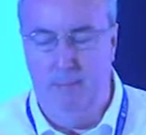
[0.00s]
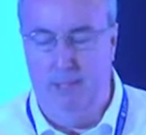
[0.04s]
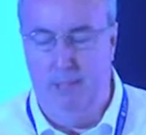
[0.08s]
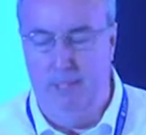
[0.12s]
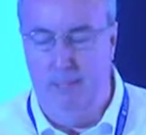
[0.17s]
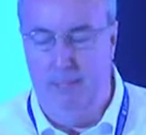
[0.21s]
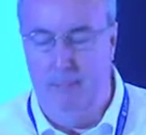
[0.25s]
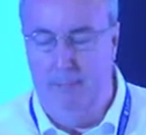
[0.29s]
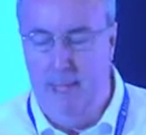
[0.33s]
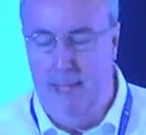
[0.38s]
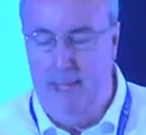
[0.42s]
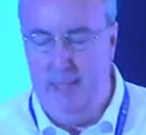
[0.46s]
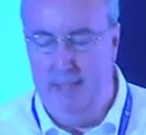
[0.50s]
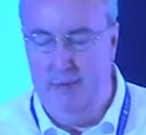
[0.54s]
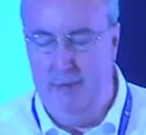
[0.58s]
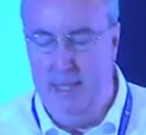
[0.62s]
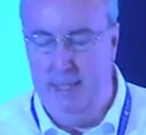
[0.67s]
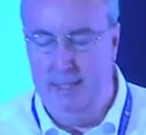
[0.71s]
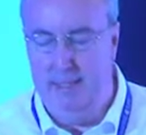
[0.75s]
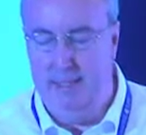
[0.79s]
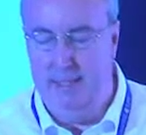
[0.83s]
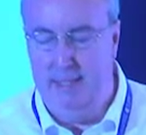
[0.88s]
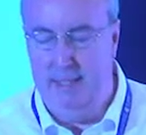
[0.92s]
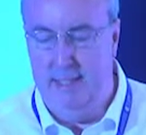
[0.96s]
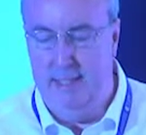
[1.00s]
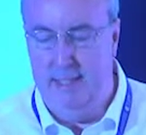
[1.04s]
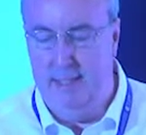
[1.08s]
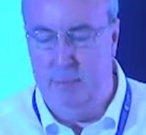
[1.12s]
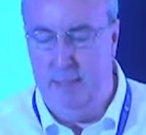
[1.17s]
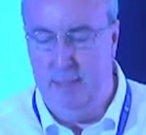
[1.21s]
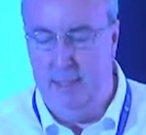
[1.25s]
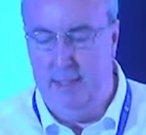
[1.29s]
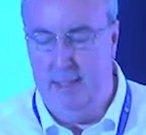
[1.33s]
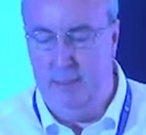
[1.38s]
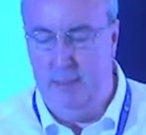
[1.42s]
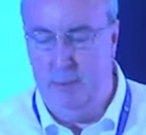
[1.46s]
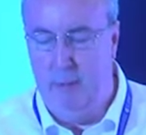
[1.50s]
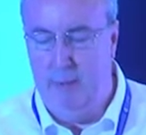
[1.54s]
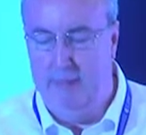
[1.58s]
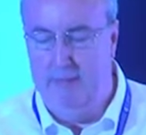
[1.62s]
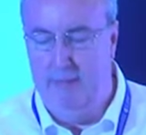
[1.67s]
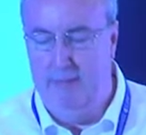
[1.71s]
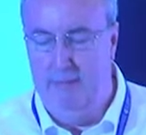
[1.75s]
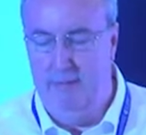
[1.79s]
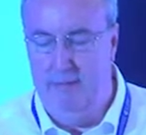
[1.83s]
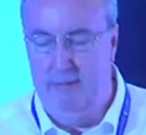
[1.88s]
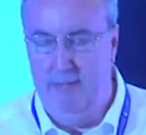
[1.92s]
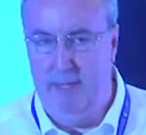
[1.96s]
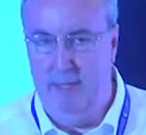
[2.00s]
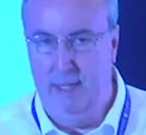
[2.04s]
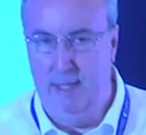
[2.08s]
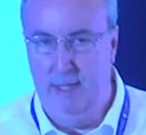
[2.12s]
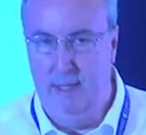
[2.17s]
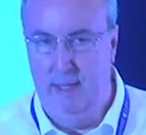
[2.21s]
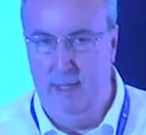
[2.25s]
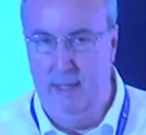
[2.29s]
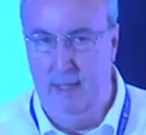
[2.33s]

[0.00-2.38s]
GDP trends in these World in 2050